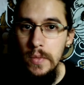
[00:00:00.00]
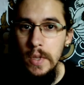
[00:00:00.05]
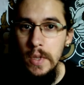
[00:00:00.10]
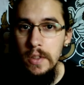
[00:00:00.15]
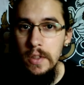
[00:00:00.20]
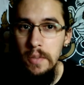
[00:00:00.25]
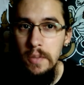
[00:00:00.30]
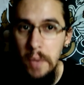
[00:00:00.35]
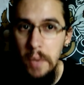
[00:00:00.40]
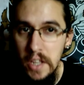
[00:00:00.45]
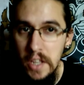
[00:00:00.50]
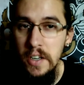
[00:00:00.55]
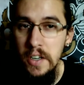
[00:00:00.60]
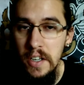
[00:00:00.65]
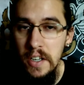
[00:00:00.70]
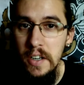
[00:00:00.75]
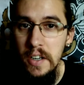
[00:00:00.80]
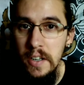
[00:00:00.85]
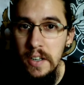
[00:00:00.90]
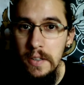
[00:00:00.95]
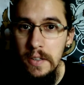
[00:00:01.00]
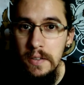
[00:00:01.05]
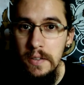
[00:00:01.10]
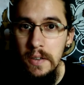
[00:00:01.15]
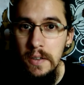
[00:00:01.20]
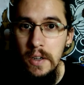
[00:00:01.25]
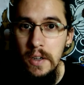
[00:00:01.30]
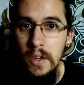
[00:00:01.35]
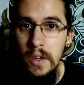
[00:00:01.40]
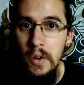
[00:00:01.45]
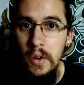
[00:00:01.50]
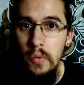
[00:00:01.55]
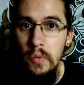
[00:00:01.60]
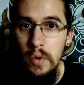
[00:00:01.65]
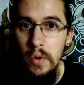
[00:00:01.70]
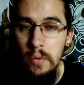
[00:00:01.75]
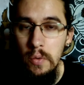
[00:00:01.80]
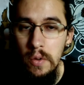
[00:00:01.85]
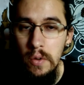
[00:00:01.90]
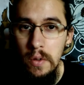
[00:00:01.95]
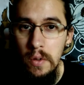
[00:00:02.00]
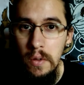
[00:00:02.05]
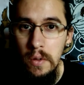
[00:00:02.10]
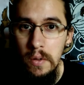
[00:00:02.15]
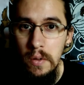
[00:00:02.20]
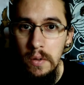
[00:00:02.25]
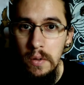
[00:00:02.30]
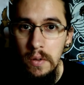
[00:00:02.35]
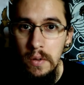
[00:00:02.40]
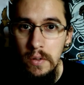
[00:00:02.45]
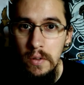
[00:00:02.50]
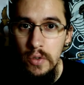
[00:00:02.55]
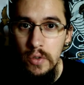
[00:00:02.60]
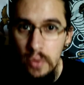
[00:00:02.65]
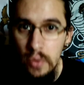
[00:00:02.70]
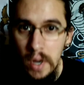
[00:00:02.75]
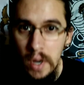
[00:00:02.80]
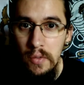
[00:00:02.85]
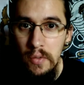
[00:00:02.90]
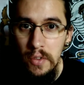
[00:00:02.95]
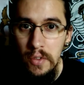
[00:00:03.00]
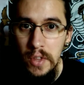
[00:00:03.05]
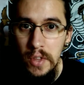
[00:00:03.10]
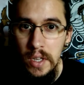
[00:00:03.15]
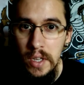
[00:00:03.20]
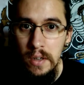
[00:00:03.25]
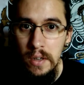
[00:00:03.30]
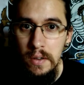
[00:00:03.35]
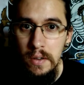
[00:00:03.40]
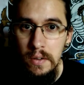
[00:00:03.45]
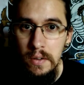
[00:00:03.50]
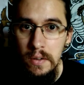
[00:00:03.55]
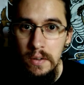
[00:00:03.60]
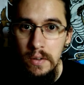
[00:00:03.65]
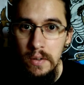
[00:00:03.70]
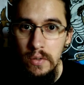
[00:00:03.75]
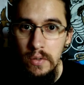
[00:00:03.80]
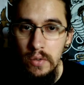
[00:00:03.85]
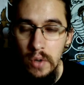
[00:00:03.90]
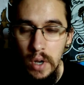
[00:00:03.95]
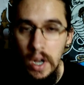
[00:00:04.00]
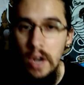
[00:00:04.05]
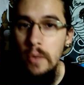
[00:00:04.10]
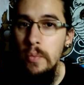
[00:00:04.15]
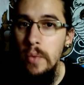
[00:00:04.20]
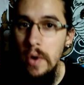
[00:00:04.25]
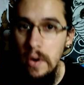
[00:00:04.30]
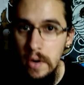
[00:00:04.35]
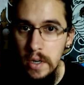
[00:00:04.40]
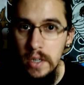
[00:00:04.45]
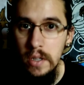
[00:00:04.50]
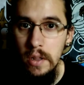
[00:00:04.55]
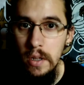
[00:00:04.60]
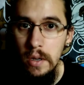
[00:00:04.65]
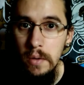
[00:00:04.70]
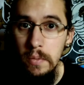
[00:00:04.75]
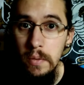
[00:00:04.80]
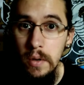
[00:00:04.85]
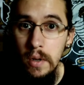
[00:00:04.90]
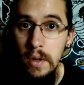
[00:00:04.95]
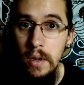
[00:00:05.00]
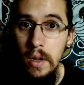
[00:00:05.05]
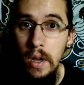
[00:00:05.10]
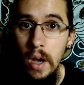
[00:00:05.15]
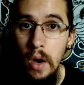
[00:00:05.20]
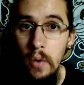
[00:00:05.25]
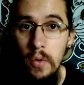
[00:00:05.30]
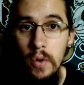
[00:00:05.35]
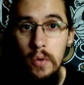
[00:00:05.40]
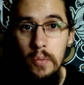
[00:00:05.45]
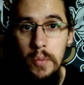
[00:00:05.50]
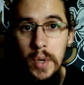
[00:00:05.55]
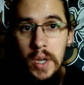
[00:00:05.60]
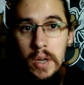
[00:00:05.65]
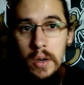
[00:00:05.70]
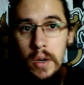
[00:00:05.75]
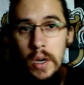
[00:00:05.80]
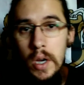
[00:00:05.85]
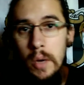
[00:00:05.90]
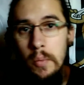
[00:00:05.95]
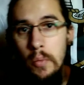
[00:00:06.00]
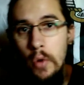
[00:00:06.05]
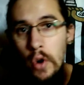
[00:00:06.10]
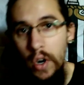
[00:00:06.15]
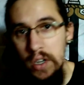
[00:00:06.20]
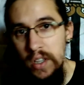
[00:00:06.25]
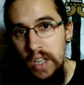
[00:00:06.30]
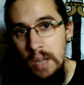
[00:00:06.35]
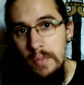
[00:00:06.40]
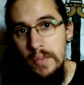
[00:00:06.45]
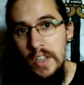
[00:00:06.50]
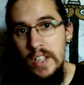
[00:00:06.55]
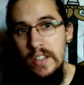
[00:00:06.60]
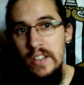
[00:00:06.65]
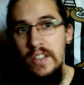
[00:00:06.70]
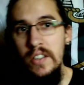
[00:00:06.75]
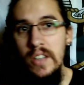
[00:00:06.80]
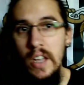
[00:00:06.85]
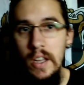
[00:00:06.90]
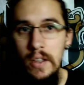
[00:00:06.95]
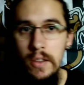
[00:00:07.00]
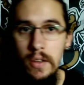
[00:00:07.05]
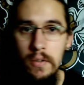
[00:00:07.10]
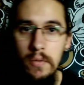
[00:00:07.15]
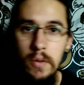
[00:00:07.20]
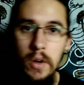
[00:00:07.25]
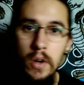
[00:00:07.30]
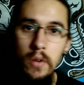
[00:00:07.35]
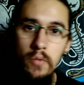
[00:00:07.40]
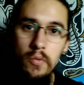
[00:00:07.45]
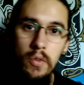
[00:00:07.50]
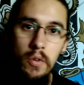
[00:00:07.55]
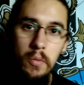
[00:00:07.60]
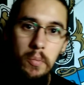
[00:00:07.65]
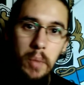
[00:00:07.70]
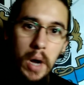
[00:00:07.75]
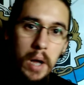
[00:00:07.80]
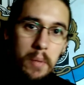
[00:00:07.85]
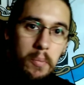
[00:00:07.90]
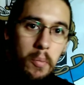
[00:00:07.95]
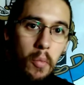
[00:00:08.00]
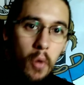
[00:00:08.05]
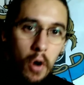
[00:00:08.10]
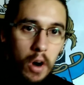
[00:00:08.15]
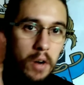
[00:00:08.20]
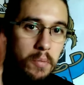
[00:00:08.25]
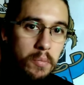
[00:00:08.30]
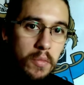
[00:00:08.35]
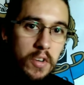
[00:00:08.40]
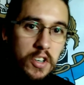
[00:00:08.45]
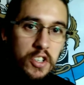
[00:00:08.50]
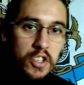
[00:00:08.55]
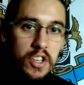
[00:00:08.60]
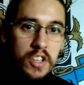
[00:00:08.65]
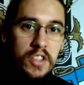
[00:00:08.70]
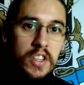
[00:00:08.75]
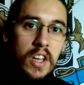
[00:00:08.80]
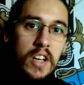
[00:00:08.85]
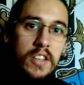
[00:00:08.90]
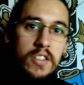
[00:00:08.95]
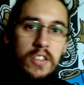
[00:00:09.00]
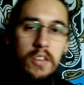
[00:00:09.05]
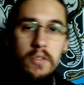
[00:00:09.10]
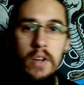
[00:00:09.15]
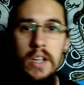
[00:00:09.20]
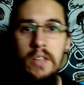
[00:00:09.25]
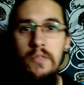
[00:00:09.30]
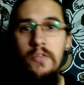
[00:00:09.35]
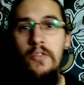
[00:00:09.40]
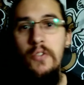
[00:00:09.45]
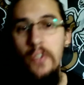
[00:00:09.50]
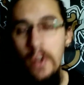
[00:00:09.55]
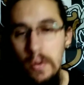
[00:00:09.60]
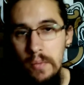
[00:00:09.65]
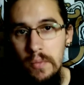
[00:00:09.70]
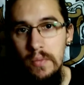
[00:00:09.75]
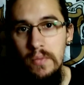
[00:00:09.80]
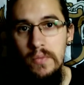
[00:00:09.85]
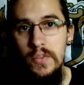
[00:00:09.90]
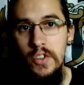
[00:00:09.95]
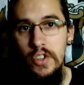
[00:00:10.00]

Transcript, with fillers: The matter here is we will do everything to help our club and we'll be more times at the stadium. We'll buy more merchandise direct from the